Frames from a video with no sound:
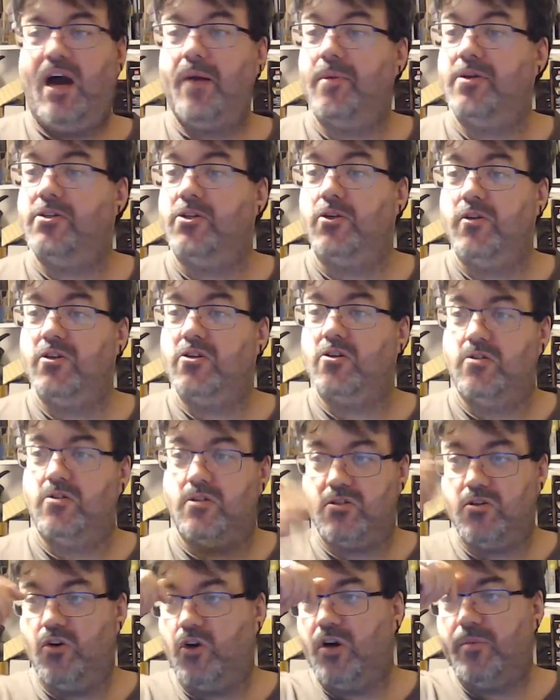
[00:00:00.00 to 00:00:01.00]
to do this because it's not
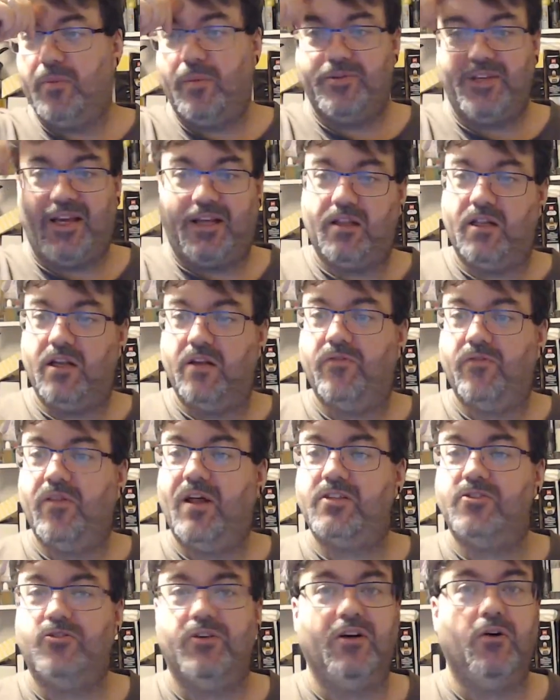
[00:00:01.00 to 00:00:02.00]
going to be particularly
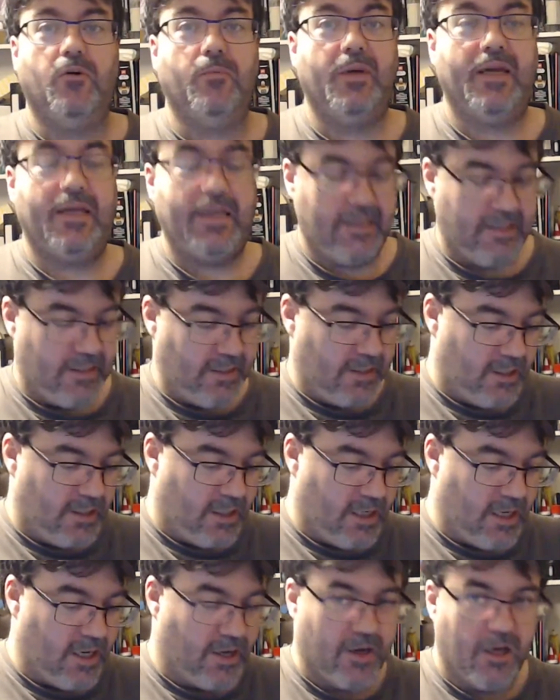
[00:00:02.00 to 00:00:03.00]
flattering on me,
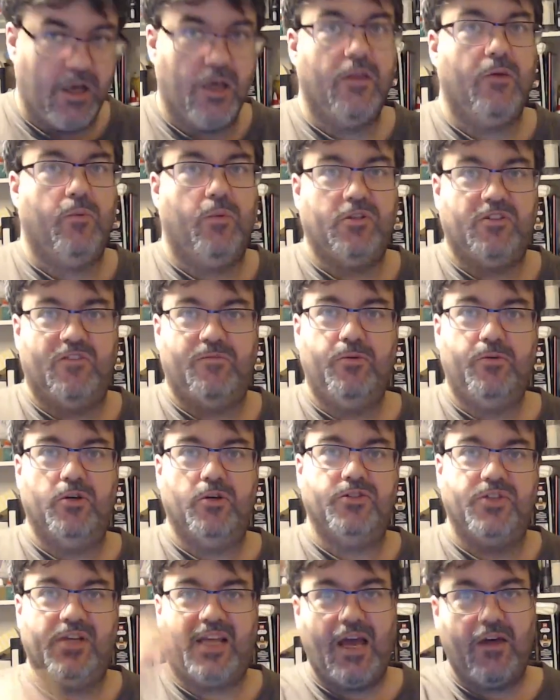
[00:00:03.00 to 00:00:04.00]
and once I've put it
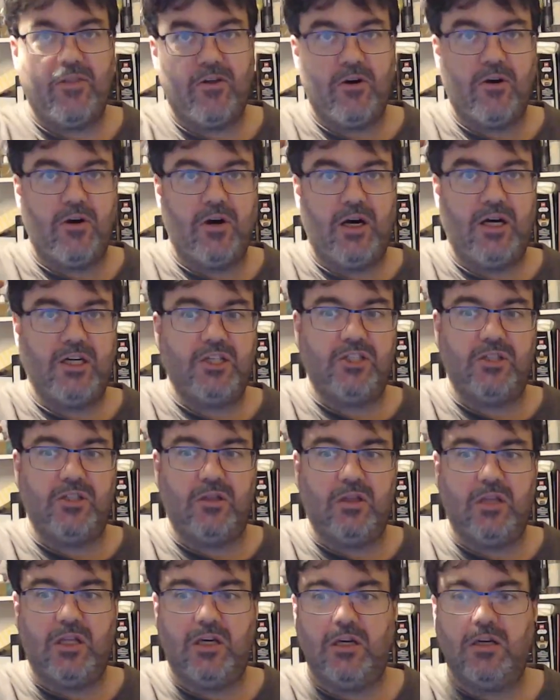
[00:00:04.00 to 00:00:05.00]
together I
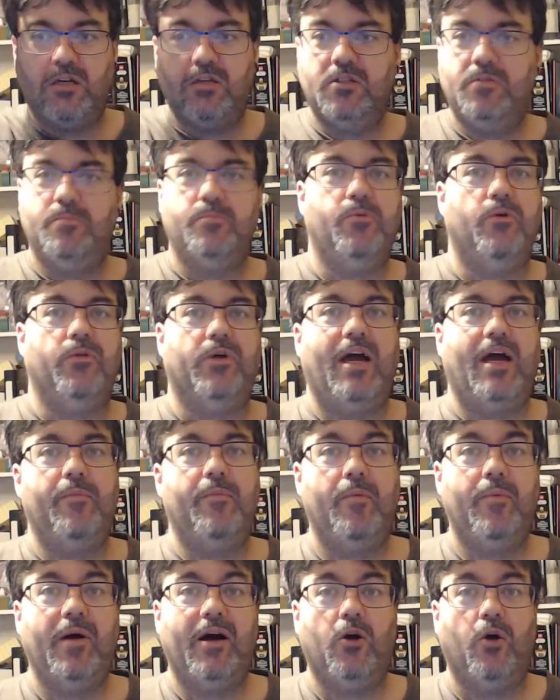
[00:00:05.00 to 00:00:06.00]
shall put the camera
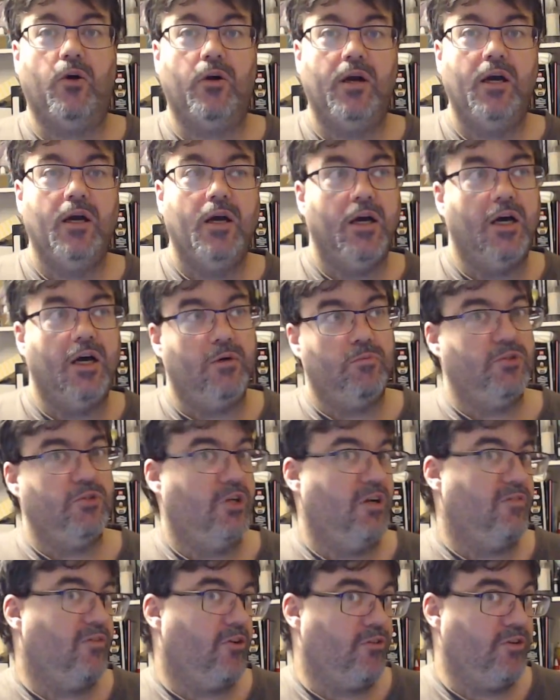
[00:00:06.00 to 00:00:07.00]
back on, and we should have a
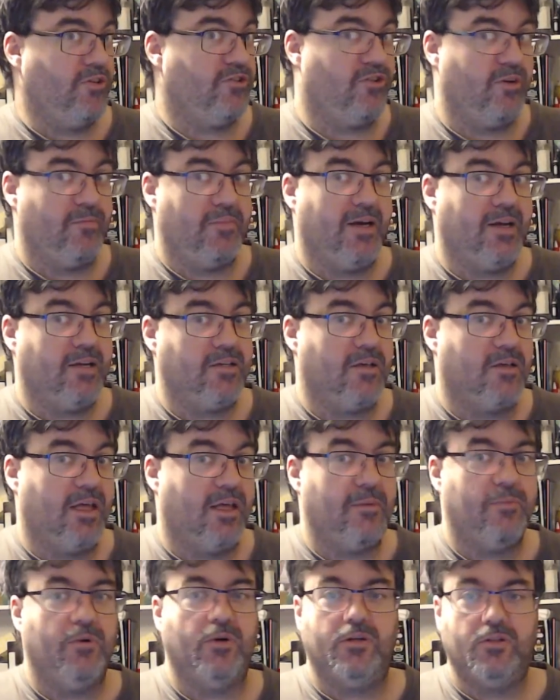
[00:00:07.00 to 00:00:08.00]
green screen behind us at that
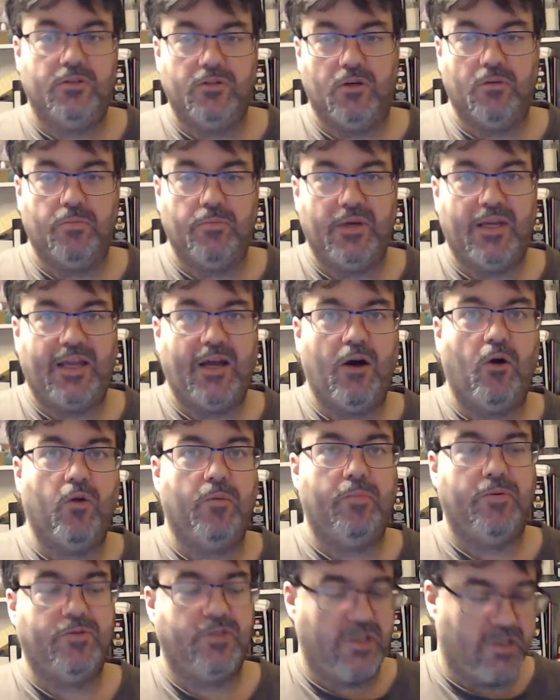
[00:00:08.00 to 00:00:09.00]
point, so I'll get all the
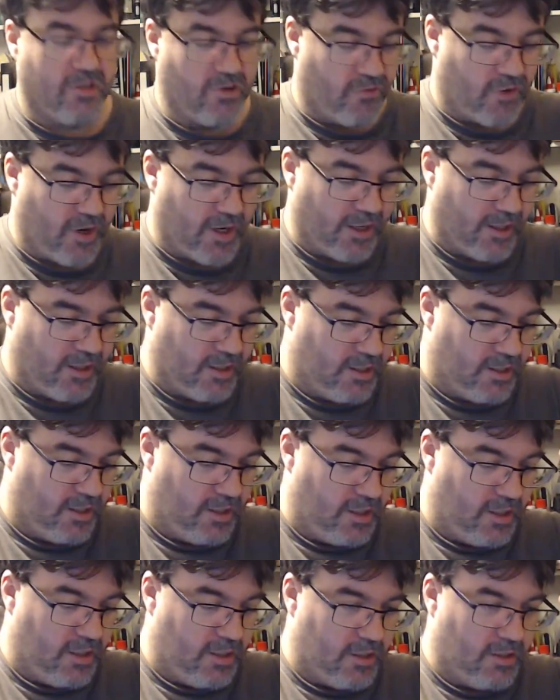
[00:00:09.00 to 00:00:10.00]
positioning right
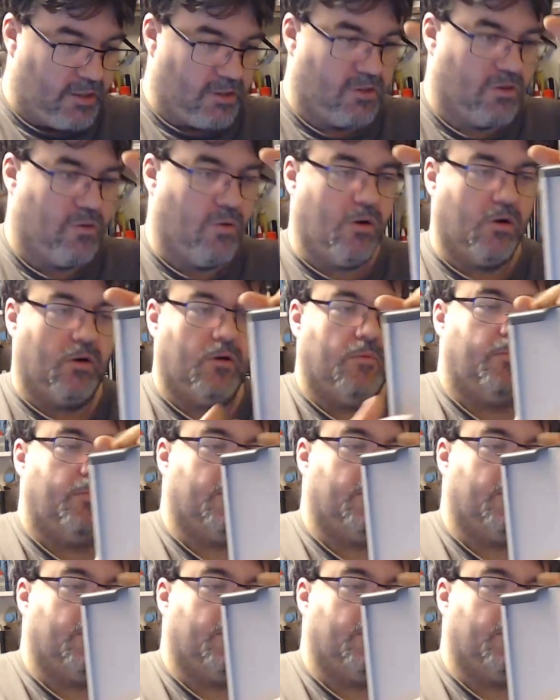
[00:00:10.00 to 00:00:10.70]
and so on. But